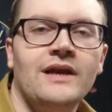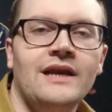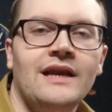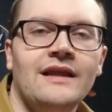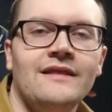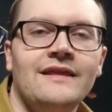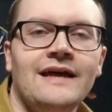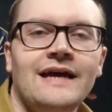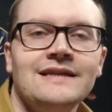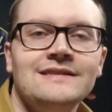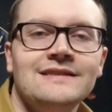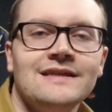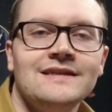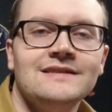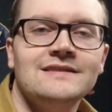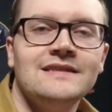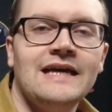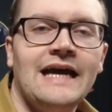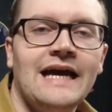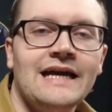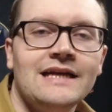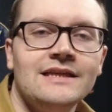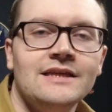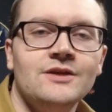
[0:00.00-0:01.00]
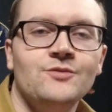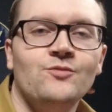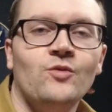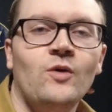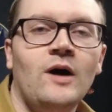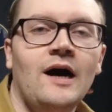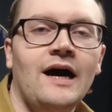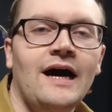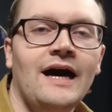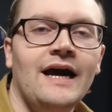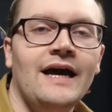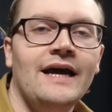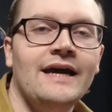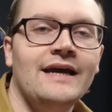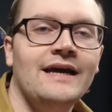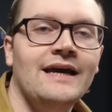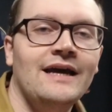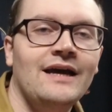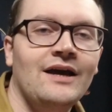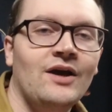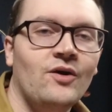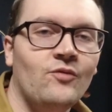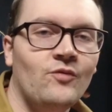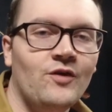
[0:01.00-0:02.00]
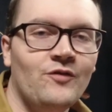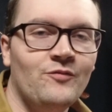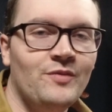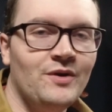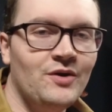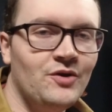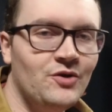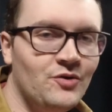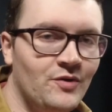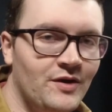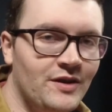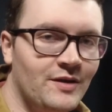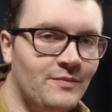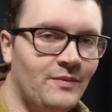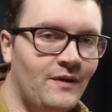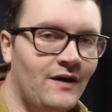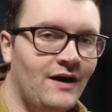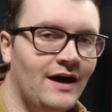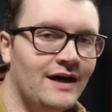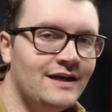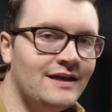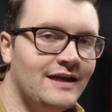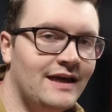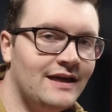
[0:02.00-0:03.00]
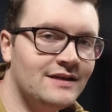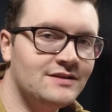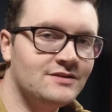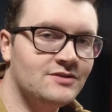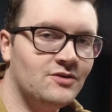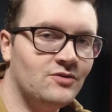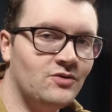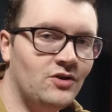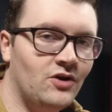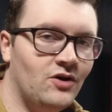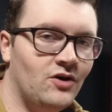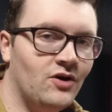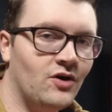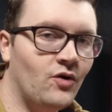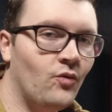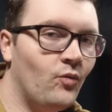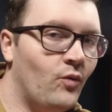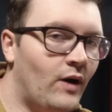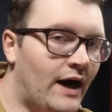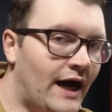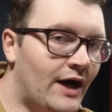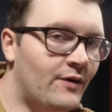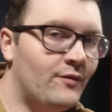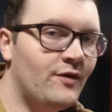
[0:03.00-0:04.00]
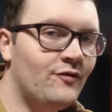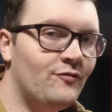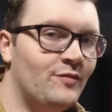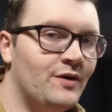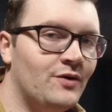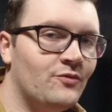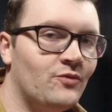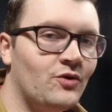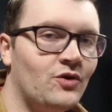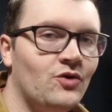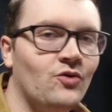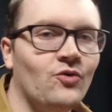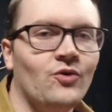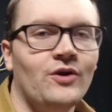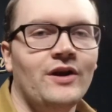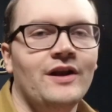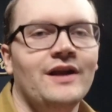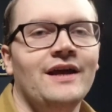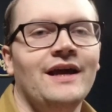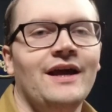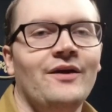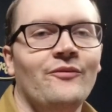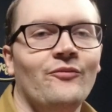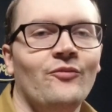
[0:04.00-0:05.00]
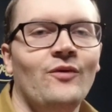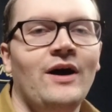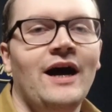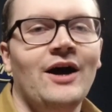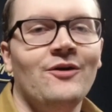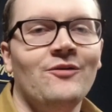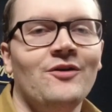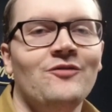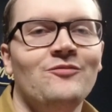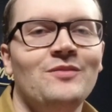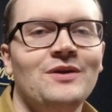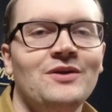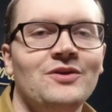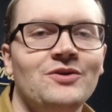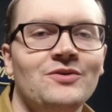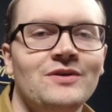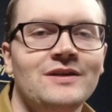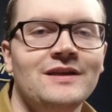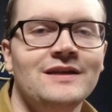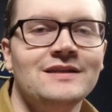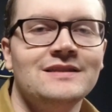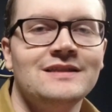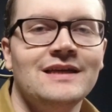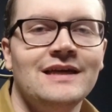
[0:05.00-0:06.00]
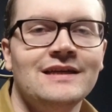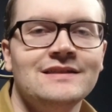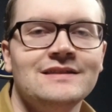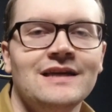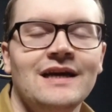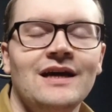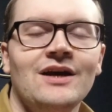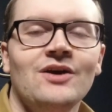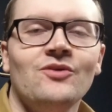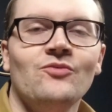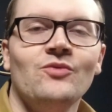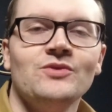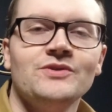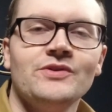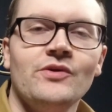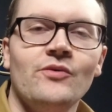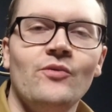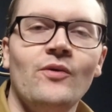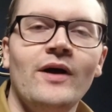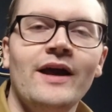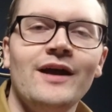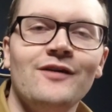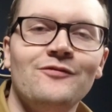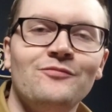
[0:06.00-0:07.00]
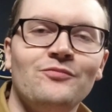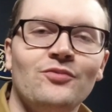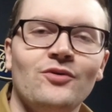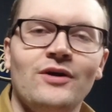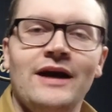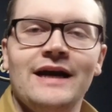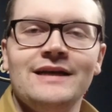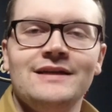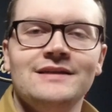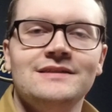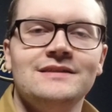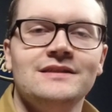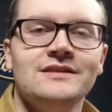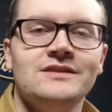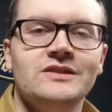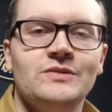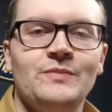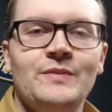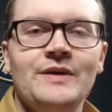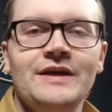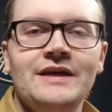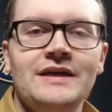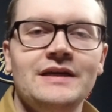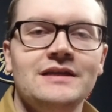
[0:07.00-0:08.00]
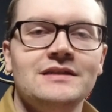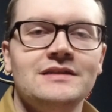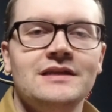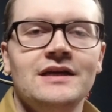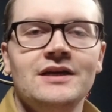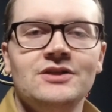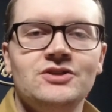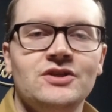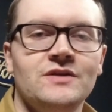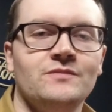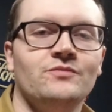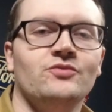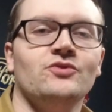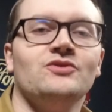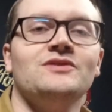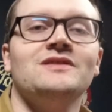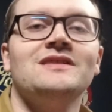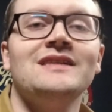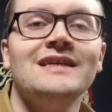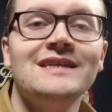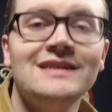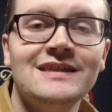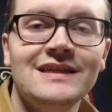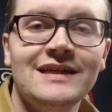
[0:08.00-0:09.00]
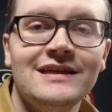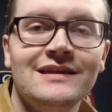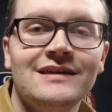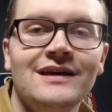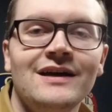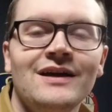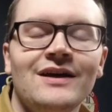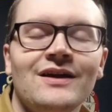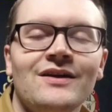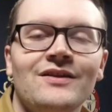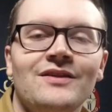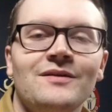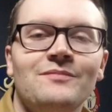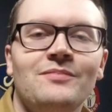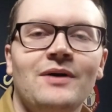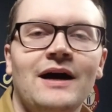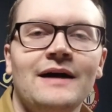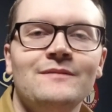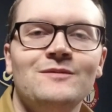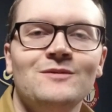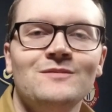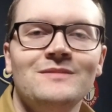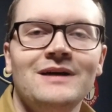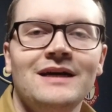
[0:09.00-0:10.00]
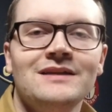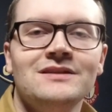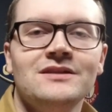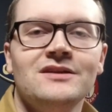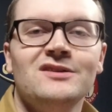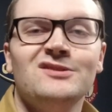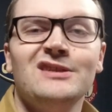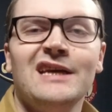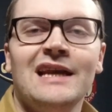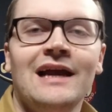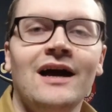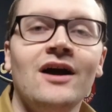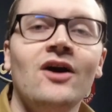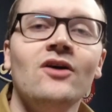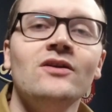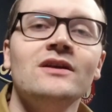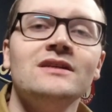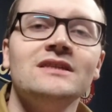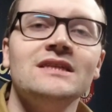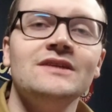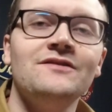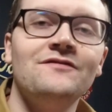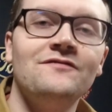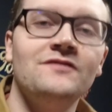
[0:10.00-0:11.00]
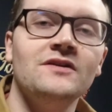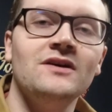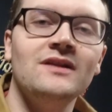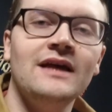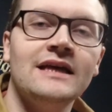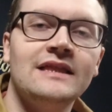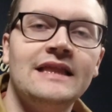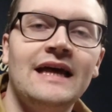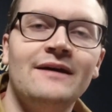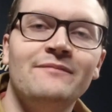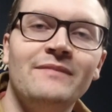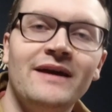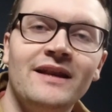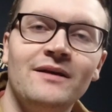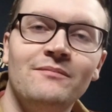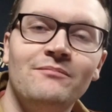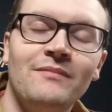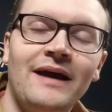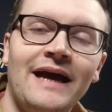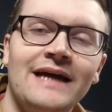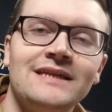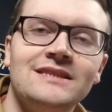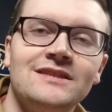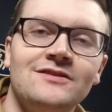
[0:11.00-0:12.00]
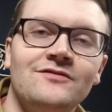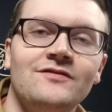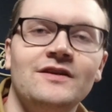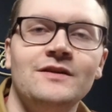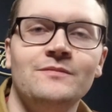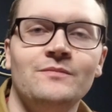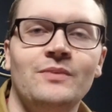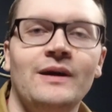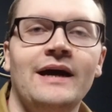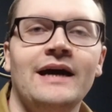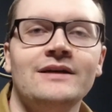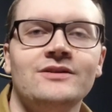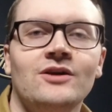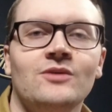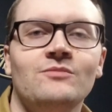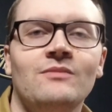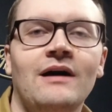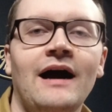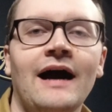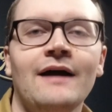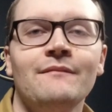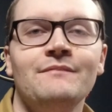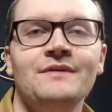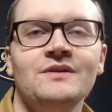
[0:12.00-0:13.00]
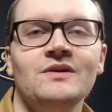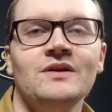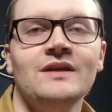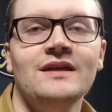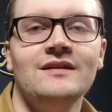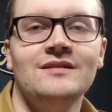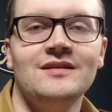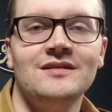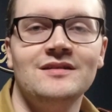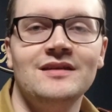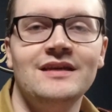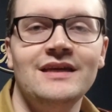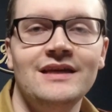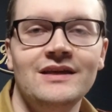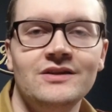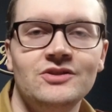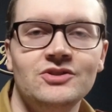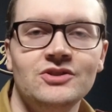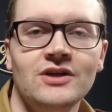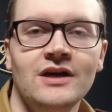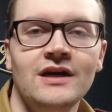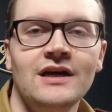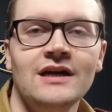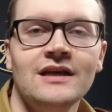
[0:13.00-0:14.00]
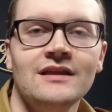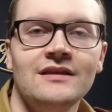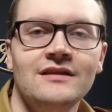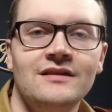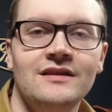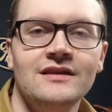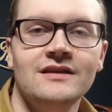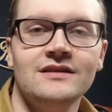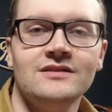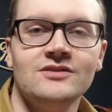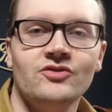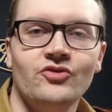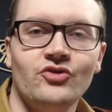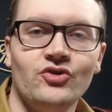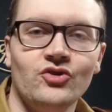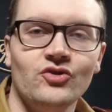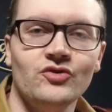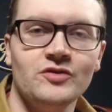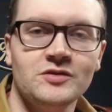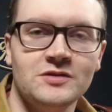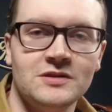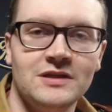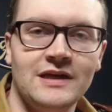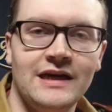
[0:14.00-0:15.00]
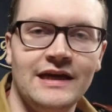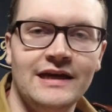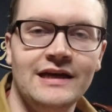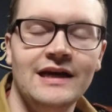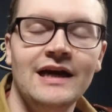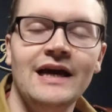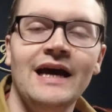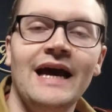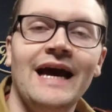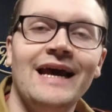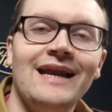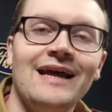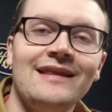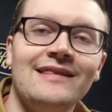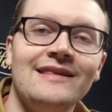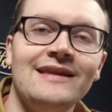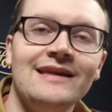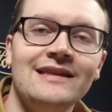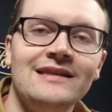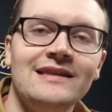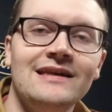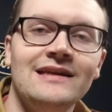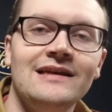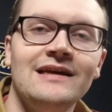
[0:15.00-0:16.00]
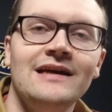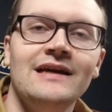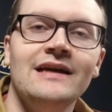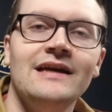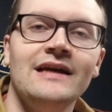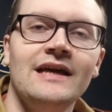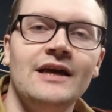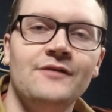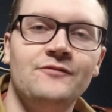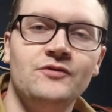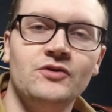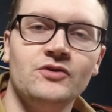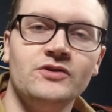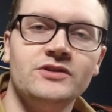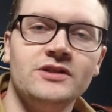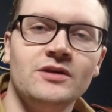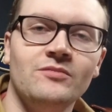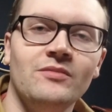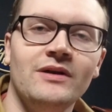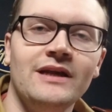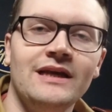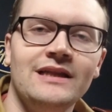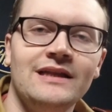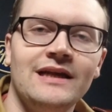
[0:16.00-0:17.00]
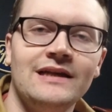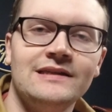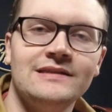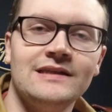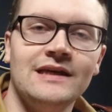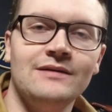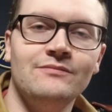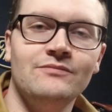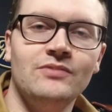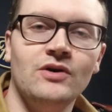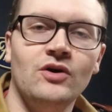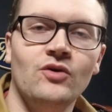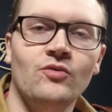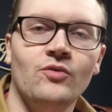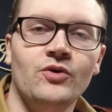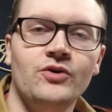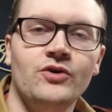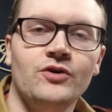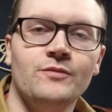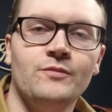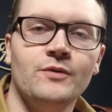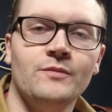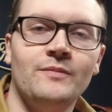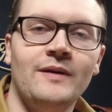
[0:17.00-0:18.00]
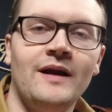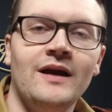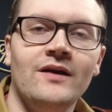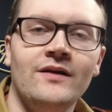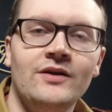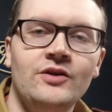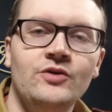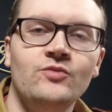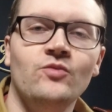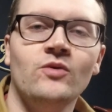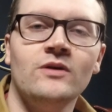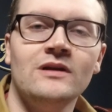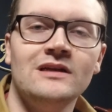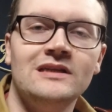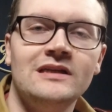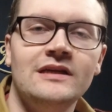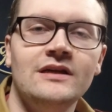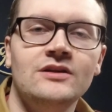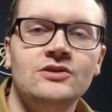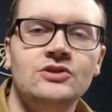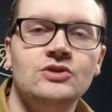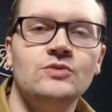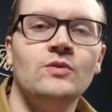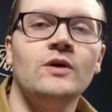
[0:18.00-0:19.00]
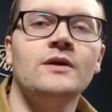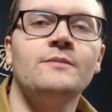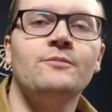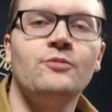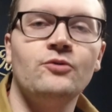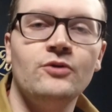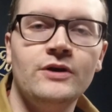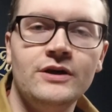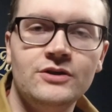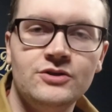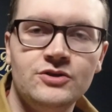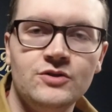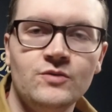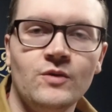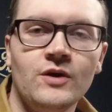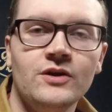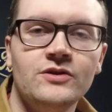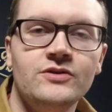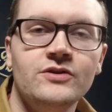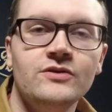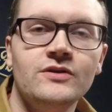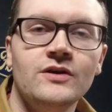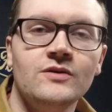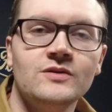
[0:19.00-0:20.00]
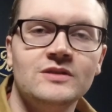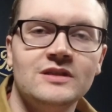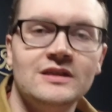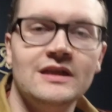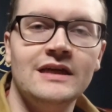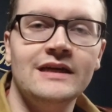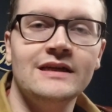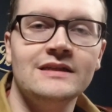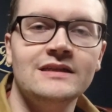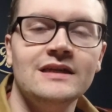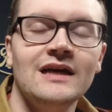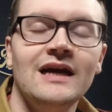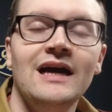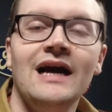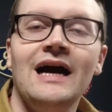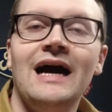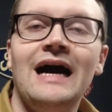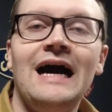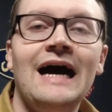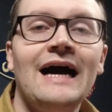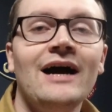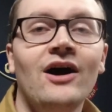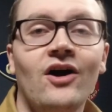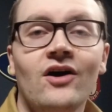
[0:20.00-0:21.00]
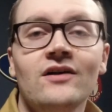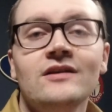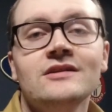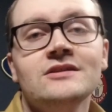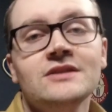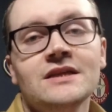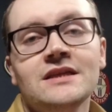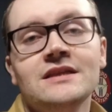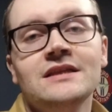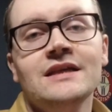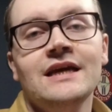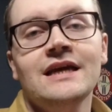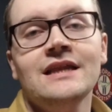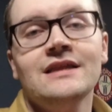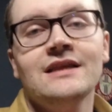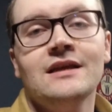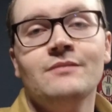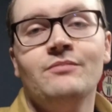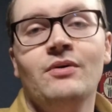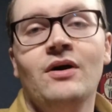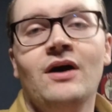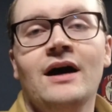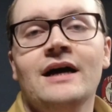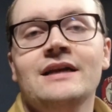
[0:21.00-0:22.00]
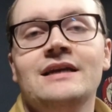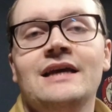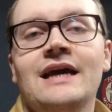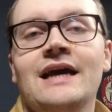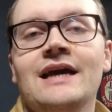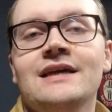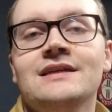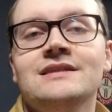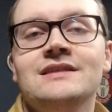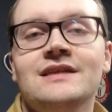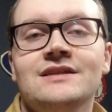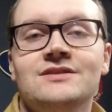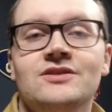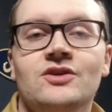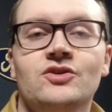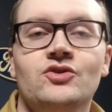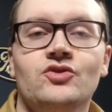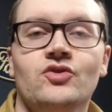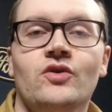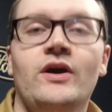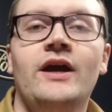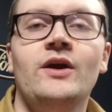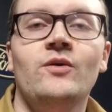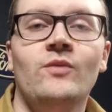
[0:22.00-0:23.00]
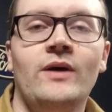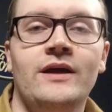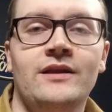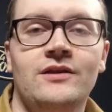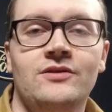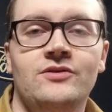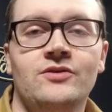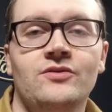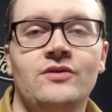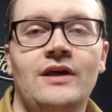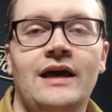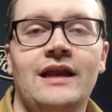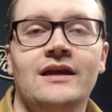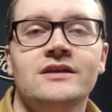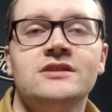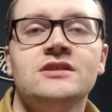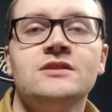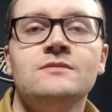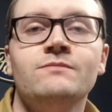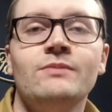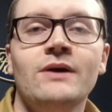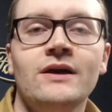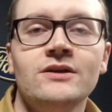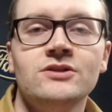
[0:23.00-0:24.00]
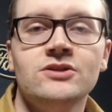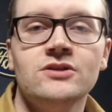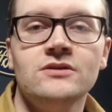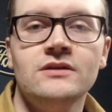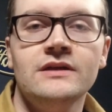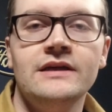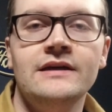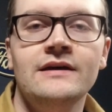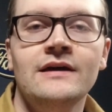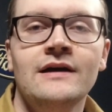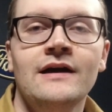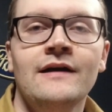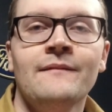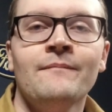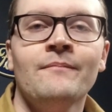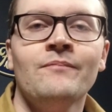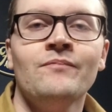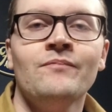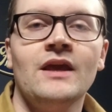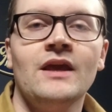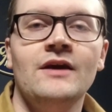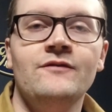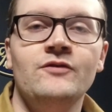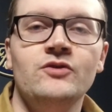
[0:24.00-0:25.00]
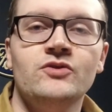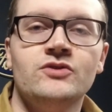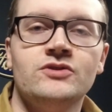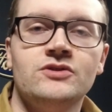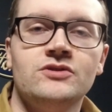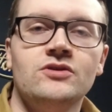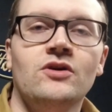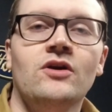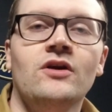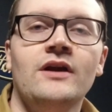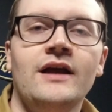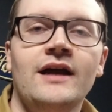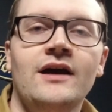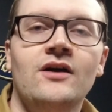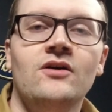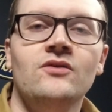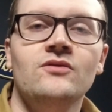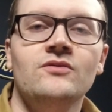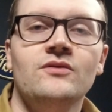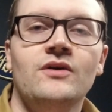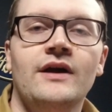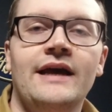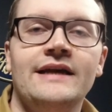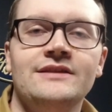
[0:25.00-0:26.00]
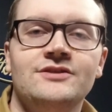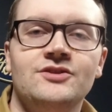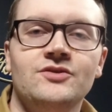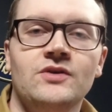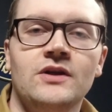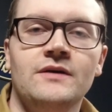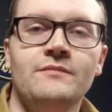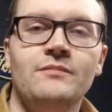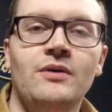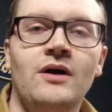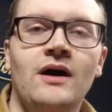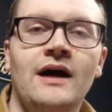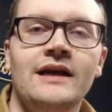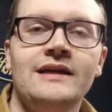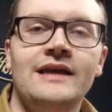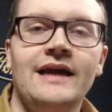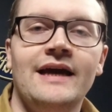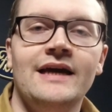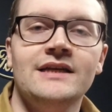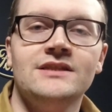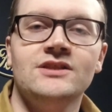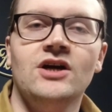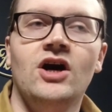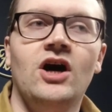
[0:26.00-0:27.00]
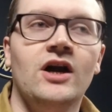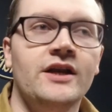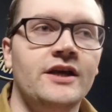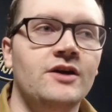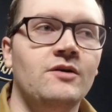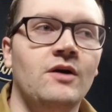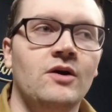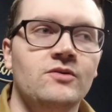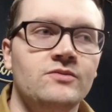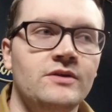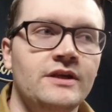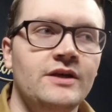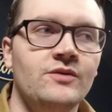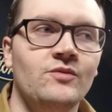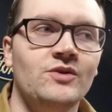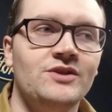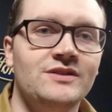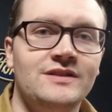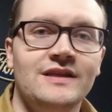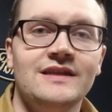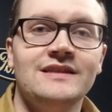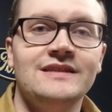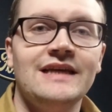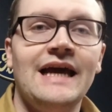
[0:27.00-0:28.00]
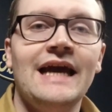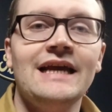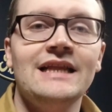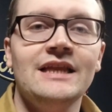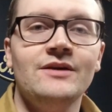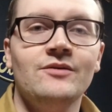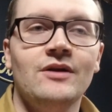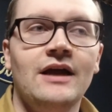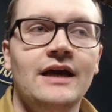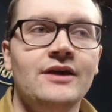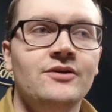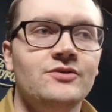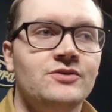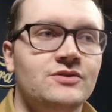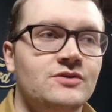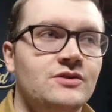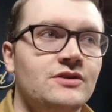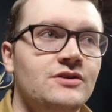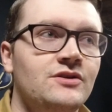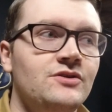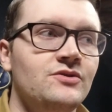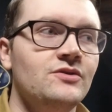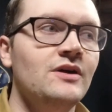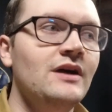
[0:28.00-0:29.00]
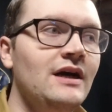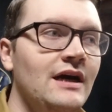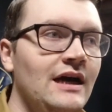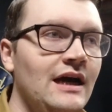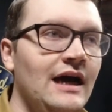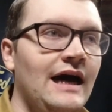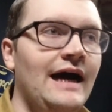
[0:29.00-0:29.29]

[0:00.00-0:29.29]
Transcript: But that's exactly why we've been doing the podcast so long, why we've been recording it, and why we've been doing these things was a way of practicing speaking, teaching, presenting the Bible message. And I honestly feel like that made a massive impact on my ability to teach this Thursday. And I think that if you're somebody in that same boat where you're preparing, you want to teach, you want to preach, you want to do those things, I honestly think that a podcast is a great way to do that, especially if you start out as doing a podcast audio only, which is exactly what I used to do.